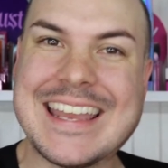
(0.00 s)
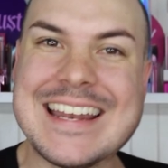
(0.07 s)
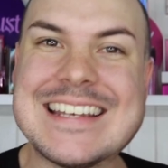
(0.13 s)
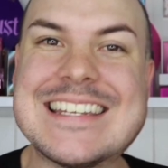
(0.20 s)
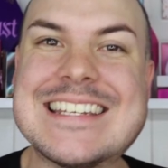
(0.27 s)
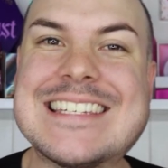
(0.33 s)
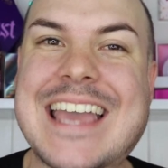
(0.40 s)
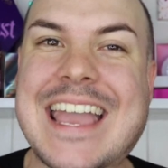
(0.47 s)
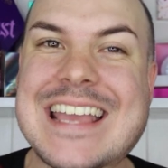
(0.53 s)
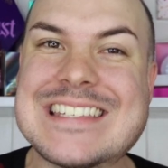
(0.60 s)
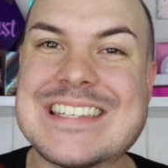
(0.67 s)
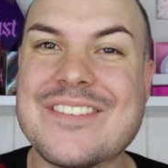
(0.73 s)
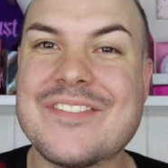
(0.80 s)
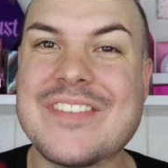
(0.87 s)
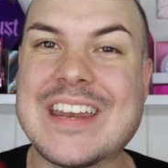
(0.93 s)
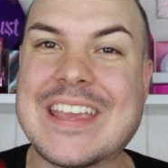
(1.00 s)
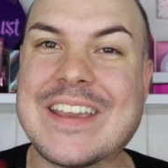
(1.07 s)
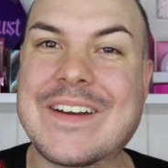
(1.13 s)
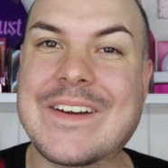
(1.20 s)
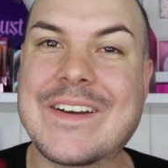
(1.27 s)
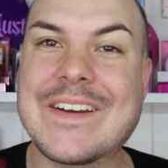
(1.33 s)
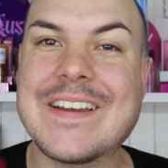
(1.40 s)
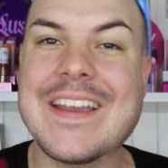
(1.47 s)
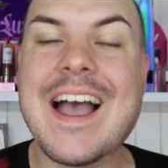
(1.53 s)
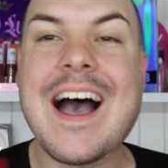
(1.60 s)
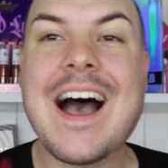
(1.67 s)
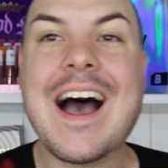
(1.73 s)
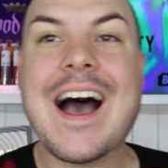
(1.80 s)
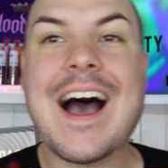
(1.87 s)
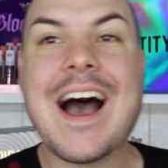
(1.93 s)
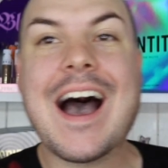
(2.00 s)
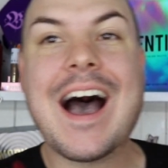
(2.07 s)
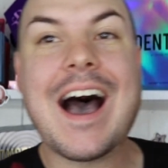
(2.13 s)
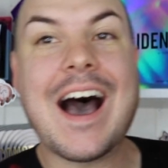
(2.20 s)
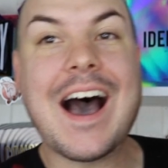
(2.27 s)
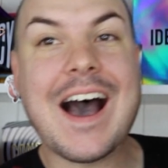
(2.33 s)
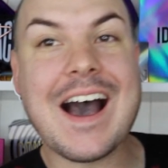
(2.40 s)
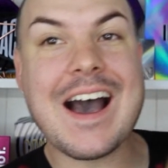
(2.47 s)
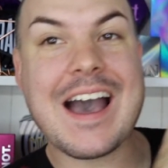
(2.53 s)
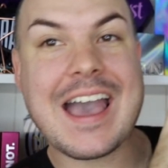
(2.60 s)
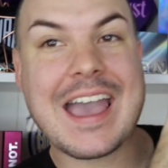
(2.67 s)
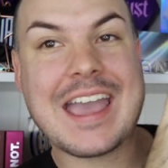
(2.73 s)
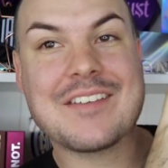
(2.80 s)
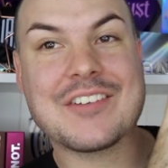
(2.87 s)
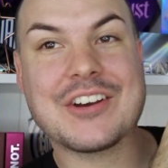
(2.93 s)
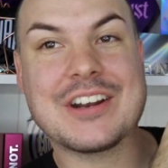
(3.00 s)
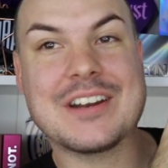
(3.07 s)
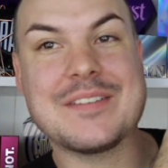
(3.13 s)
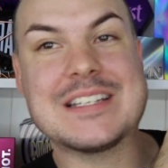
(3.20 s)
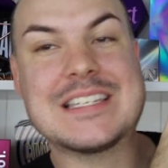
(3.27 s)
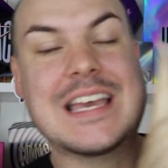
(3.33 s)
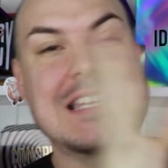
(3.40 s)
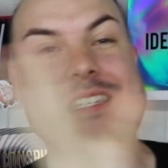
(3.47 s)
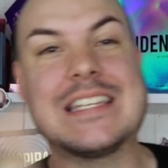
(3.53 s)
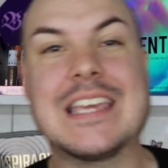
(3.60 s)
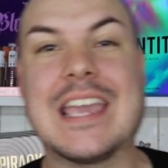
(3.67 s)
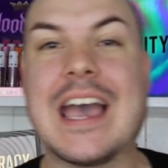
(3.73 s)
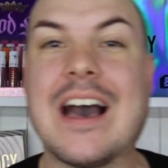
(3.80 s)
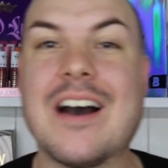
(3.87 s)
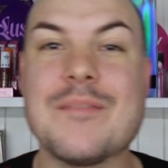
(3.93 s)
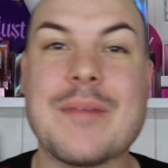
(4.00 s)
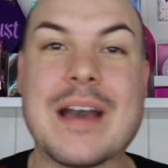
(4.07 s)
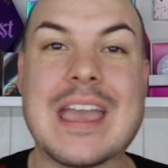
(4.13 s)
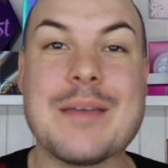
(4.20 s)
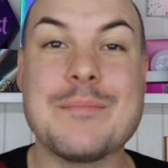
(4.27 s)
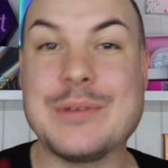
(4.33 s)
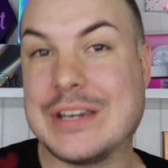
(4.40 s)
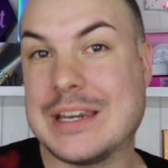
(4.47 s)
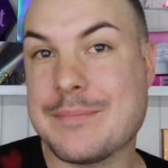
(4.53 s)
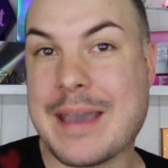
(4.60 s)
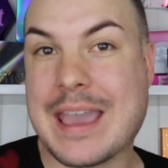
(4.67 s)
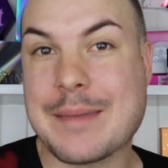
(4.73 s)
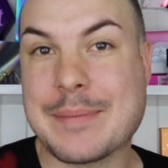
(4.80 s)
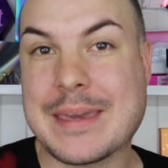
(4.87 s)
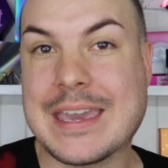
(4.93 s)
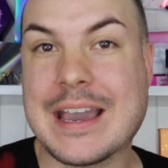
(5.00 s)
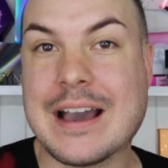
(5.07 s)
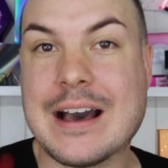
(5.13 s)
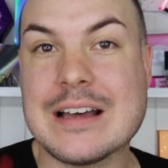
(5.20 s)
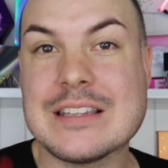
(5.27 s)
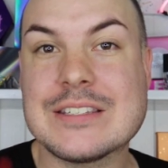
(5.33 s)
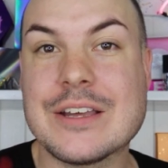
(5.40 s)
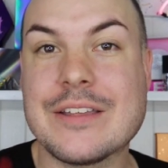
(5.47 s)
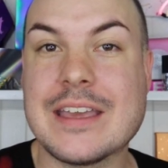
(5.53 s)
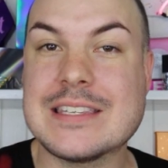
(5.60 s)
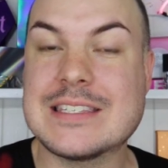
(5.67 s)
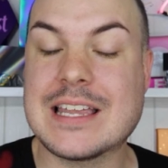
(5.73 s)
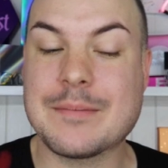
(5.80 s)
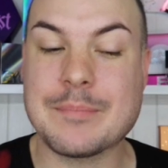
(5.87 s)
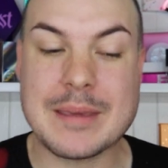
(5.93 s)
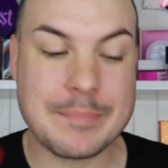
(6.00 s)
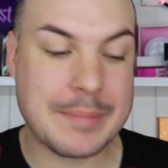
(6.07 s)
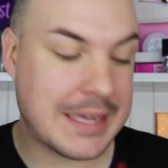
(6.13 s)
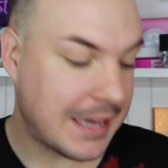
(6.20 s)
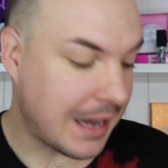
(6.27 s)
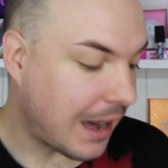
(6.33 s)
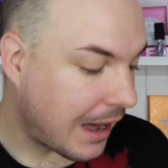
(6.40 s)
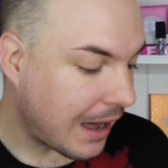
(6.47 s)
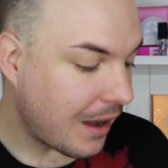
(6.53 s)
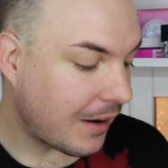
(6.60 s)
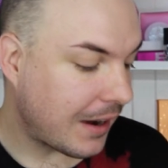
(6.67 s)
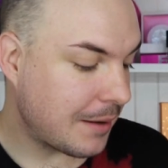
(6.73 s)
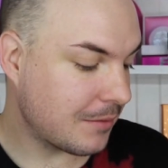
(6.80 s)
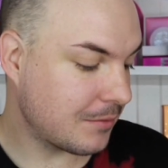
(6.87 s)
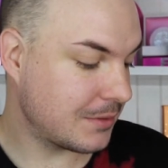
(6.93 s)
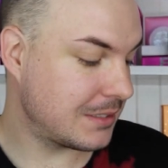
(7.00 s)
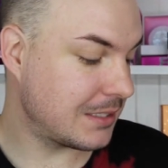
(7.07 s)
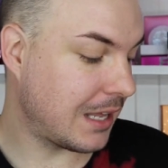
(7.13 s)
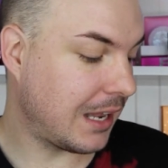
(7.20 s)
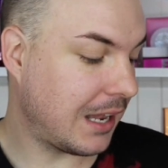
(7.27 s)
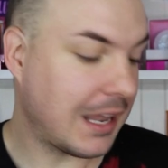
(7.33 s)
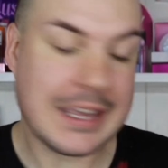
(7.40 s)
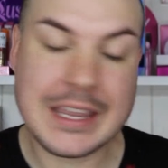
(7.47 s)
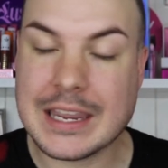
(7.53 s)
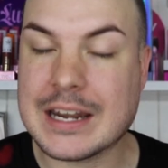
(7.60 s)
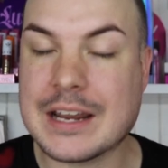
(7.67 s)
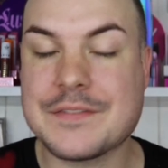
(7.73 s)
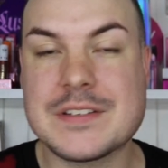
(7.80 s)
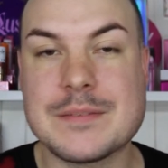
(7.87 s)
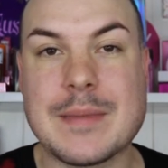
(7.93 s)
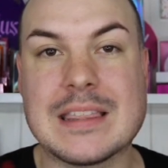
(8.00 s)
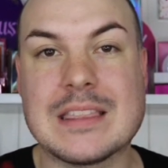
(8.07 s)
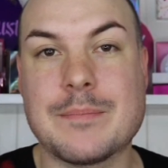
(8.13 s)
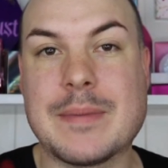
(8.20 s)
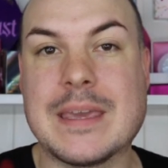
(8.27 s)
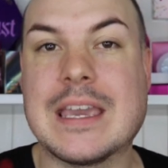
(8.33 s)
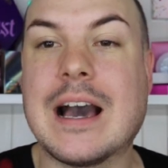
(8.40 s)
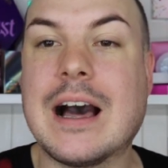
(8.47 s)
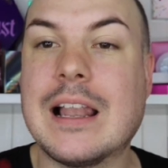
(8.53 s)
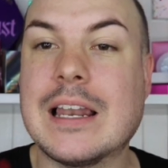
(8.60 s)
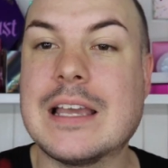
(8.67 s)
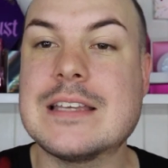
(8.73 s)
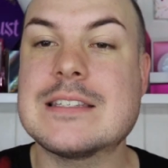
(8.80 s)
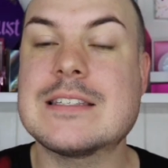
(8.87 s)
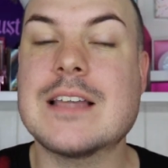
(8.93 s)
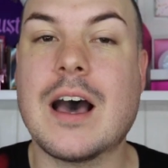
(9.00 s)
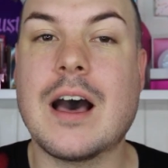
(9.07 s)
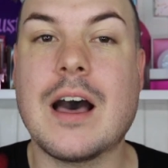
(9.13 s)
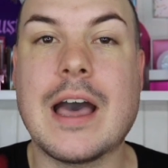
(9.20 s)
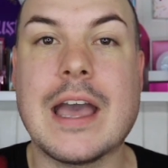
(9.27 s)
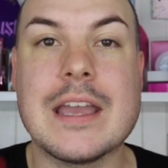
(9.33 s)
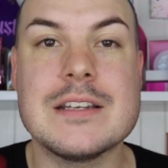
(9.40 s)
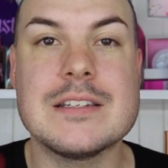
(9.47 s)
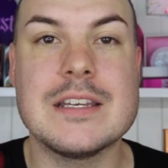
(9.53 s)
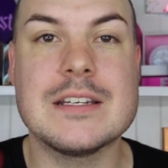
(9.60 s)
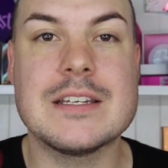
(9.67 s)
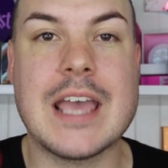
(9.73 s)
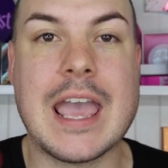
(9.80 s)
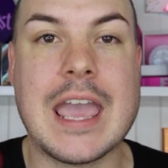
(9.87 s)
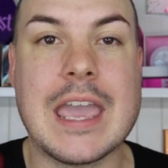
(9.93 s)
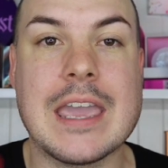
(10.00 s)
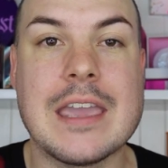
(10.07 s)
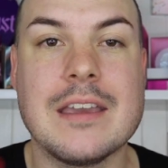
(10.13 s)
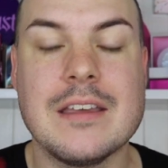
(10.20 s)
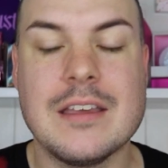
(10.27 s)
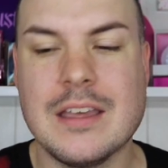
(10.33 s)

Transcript: in today's video I am going to be testing out my beautybay PR. So they sent me PR. I was lucky enough to make the PR list. They